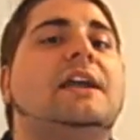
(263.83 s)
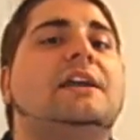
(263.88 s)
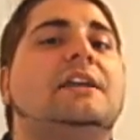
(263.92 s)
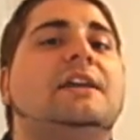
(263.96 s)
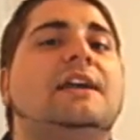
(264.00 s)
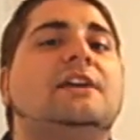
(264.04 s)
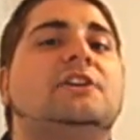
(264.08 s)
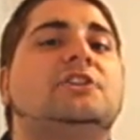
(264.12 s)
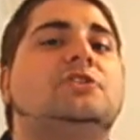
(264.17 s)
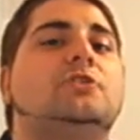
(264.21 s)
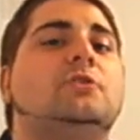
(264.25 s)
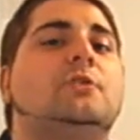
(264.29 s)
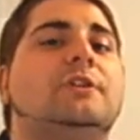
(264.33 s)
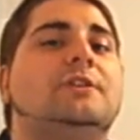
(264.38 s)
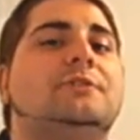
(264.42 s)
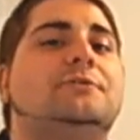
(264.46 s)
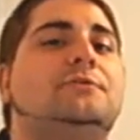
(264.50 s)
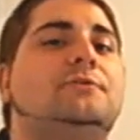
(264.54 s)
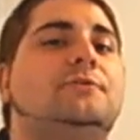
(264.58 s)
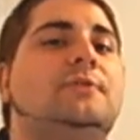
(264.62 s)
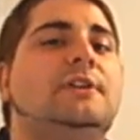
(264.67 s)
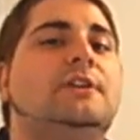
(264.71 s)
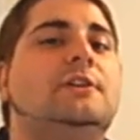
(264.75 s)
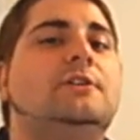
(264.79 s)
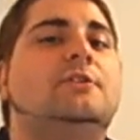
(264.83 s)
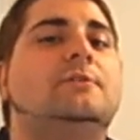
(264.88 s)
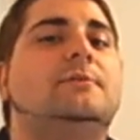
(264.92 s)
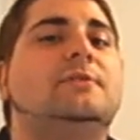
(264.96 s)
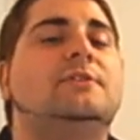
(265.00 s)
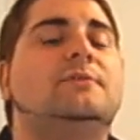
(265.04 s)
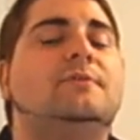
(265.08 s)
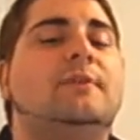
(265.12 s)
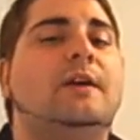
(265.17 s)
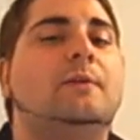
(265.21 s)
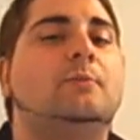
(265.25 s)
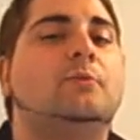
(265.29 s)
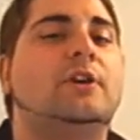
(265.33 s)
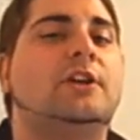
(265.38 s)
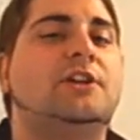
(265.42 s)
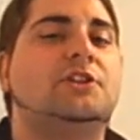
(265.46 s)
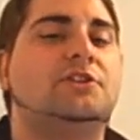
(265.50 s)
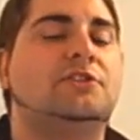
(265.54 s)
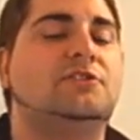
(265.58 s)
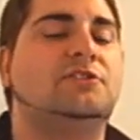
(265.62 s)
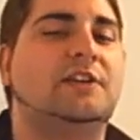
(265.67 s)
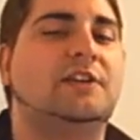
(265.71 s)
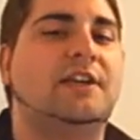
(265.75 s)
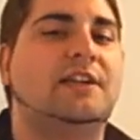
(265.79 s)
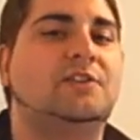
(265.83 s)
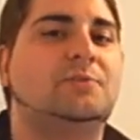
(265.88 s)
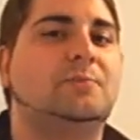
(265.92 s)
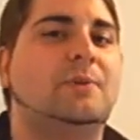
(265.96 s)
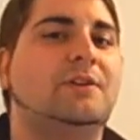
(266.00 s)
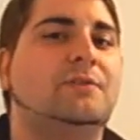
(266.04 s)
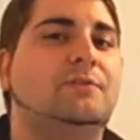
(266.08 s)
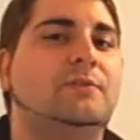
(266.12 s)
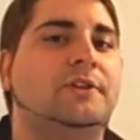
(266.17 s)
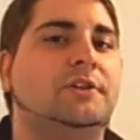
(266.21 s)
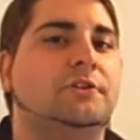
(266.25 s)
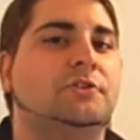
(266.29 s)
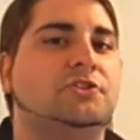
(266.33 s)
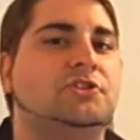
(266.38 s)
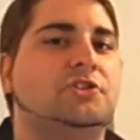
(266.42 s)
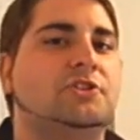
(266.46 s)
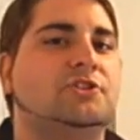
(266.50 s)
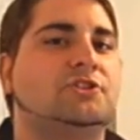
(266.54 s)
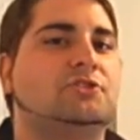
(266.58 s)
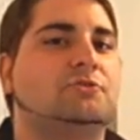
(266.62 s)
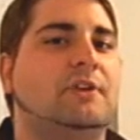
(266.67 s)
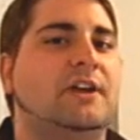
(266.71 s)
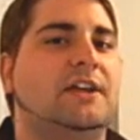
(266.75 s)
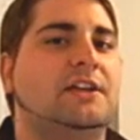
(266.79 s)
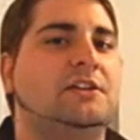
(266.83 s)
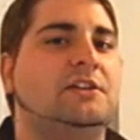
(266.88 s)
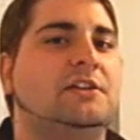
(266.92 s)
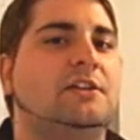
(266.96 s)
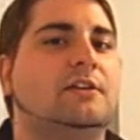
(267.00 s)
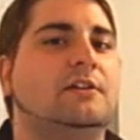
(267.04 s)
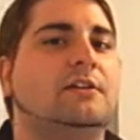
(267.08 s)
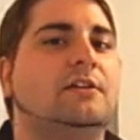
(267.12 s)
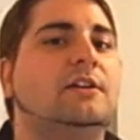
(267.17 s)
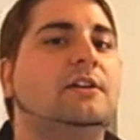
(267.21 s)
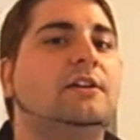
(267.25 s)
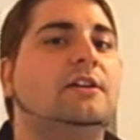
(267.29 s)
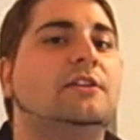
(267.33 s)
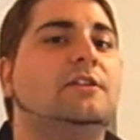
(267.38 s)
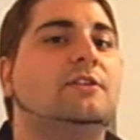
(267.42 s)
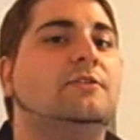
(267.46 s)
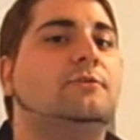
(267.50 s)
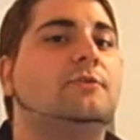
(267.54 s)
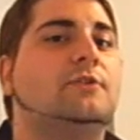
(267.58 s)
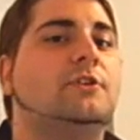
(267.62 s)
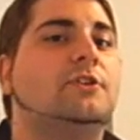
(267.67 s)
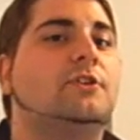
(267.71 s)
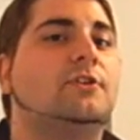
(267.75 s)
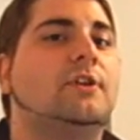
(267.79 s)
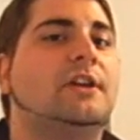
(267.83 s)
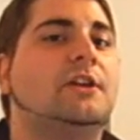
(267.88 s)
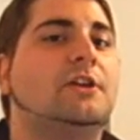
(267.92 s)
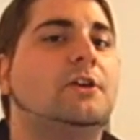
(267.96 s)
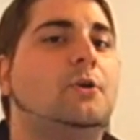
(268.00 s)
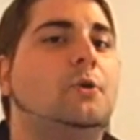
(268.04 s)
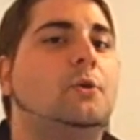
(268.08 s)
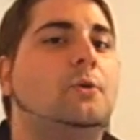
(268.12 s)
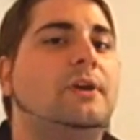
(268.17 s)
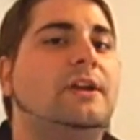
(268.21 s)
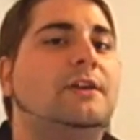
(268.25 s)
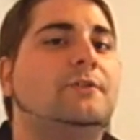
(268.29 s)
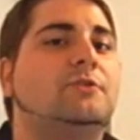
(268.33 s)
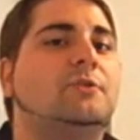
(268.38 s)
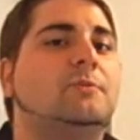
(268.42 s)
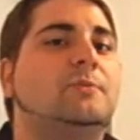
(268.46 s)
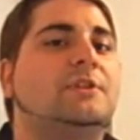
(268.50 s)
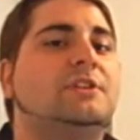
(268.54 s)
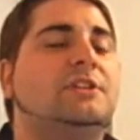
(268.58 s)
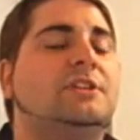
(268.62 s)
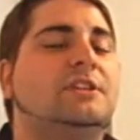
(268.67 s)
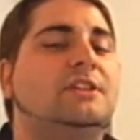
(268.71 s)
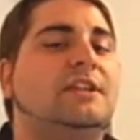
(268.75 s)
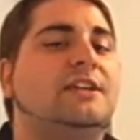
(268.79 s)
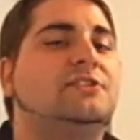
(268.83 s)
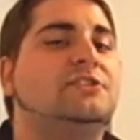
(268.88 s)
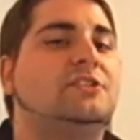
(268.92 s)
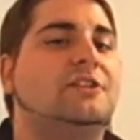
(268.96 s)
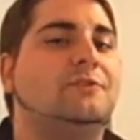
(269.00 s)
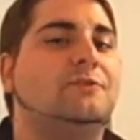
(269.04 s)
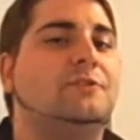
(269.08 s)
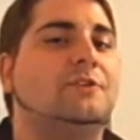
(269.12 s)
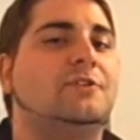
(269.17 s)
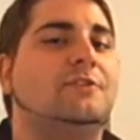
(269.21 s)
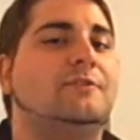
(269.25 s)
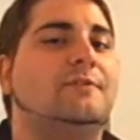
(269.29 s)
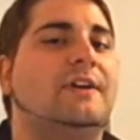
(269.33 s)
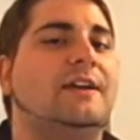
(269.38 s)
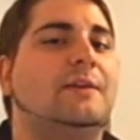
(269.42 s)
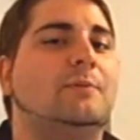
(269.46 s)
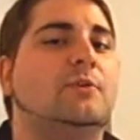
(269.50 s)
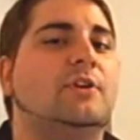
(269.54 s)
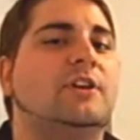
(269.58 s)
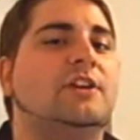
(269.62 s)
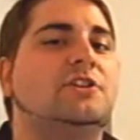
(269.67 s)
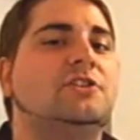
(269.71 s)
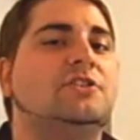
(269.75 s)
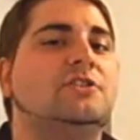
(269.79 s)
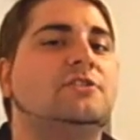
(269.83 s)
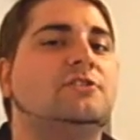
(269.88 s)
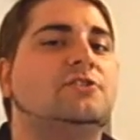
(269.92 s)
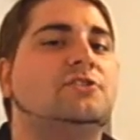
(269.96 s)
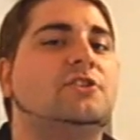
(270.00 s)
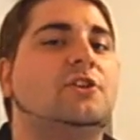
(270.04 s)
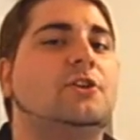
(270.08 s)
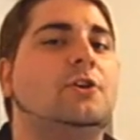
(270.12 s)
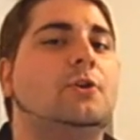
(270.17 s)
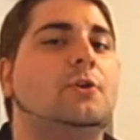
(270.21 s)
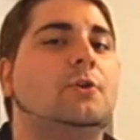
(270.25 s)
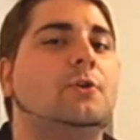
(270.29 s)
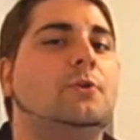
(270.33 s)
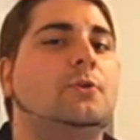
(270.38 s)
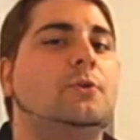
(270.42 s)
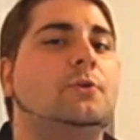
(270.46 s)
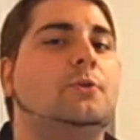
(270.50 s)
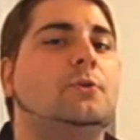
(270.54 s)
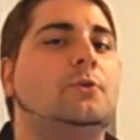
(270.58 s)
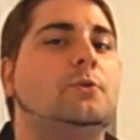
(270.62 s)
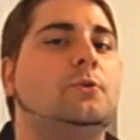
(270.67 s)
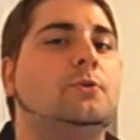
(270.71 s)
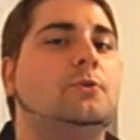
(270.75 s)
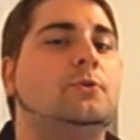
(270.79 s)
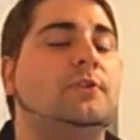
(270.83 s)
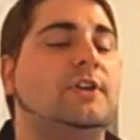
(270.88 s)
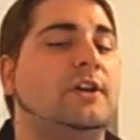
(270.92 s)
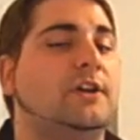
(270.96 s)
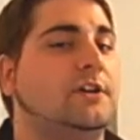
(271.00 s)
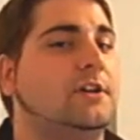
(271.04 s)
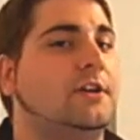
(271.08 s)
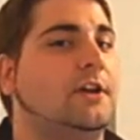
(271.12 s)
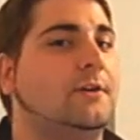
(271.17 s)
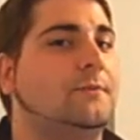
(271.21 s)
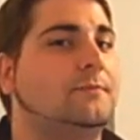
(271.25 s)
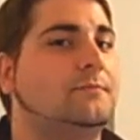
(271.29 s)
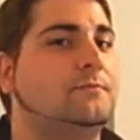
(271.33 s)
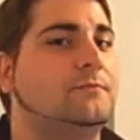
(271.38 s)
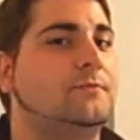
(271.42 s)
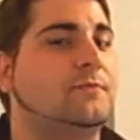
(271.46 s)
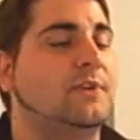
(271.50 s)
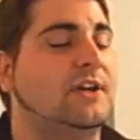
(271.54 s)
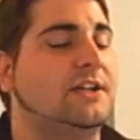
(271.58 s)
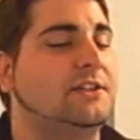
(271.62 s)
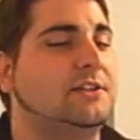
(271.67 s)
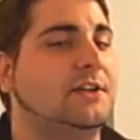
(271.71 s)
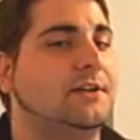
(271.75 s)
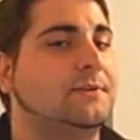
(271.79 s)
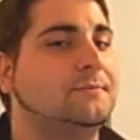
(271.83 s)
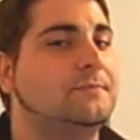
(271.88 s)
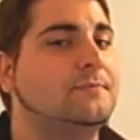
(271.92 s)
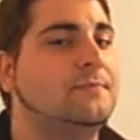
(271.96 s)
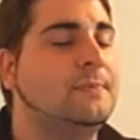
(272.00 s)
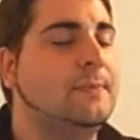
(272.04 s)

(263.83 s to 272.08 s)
I can actually already feel the vibrations against my fingers just right here. The further I go away from it, the less I feel the vibration. So there you go, right there.